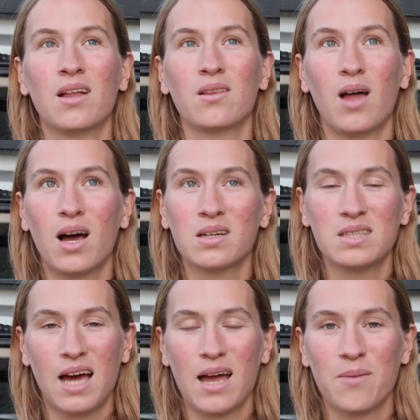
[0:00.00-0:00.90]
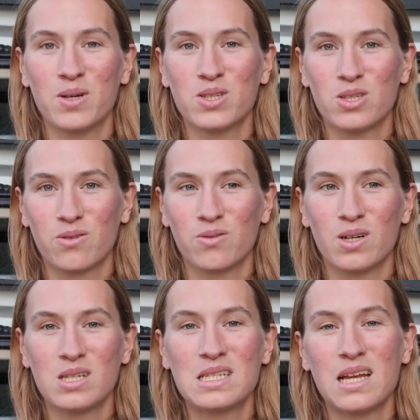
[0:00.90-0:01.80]
long-time
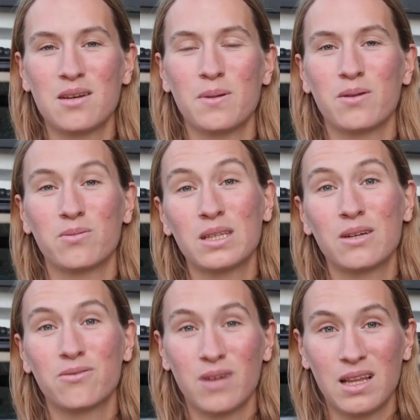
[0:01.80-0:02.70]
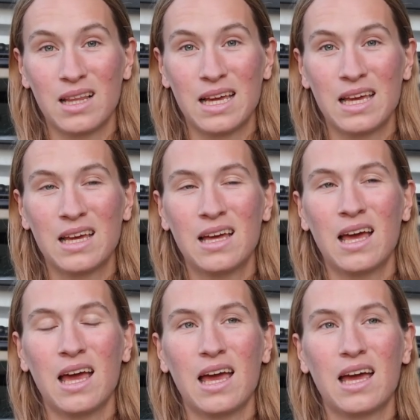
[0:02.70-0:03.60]
surfers tend to be really friendly
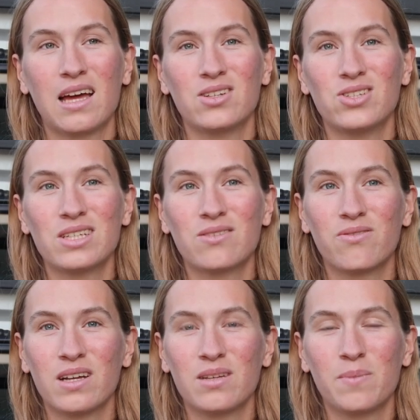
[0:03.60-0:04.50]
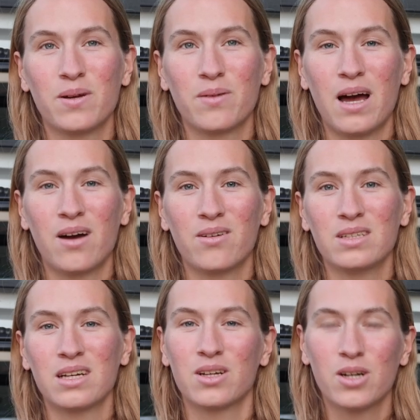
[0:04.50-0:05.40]
and just fun to be
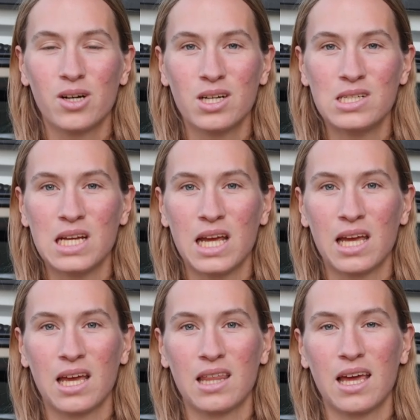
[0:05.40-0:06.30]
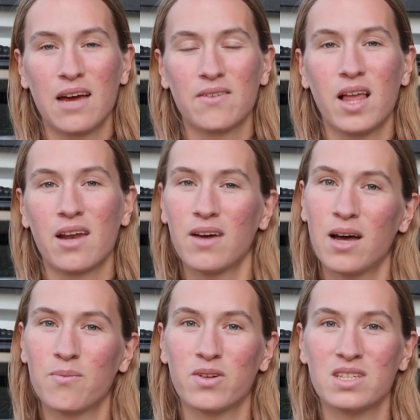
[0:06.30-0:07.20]
around, encouraging. They have a lot of
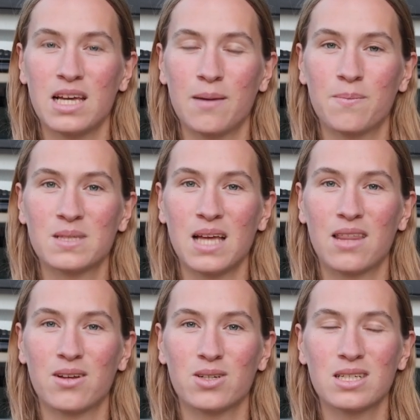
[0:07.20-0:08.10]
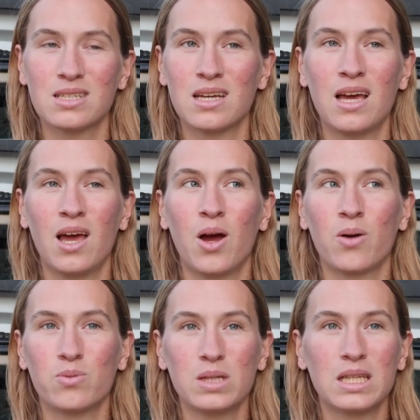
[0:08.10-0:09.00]
helpful tips and they're just
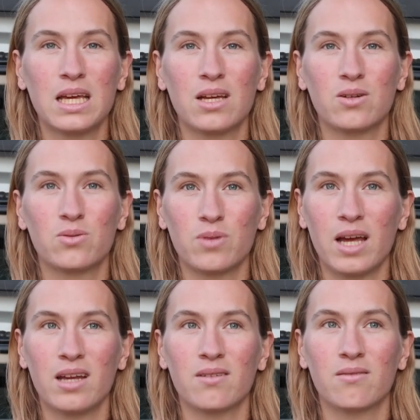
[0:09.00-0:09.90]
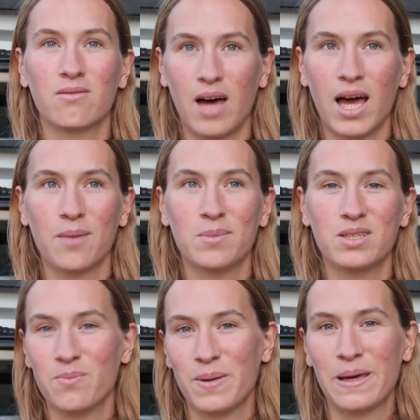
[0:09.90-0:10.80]
really great vibe
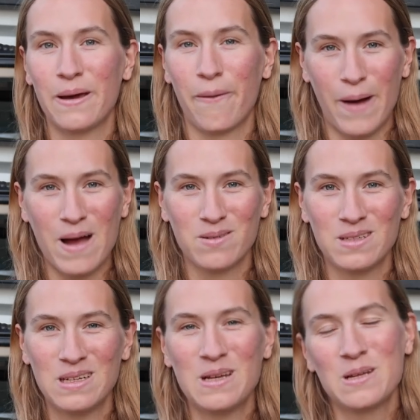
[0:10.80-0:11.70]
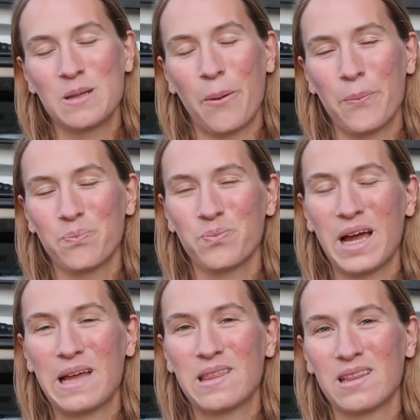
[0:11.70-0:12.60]
to be around. So
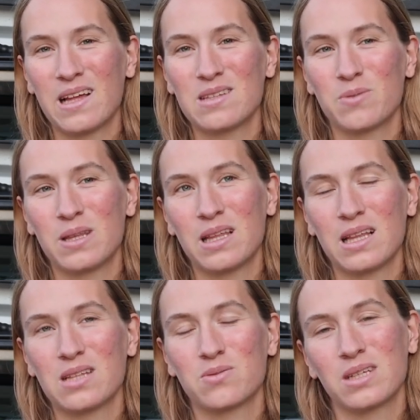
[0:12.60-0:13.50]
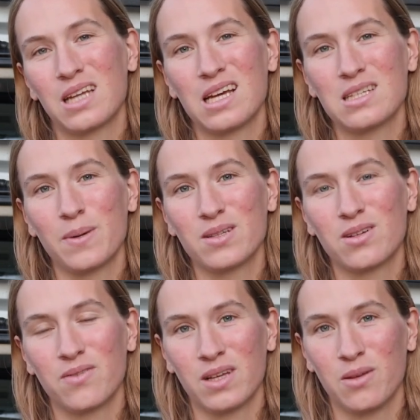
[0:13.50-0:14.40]
I think that's one thing that's really nice about
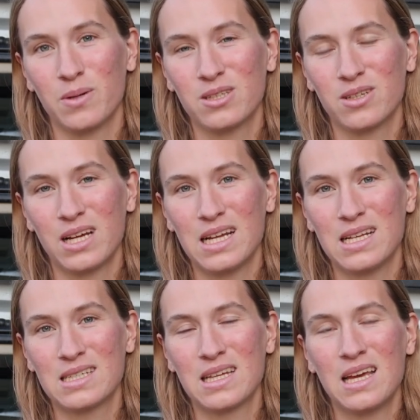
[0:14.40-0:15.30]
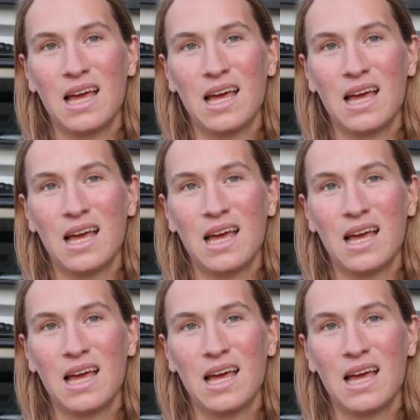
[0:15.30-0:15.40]
surfing in the winter is,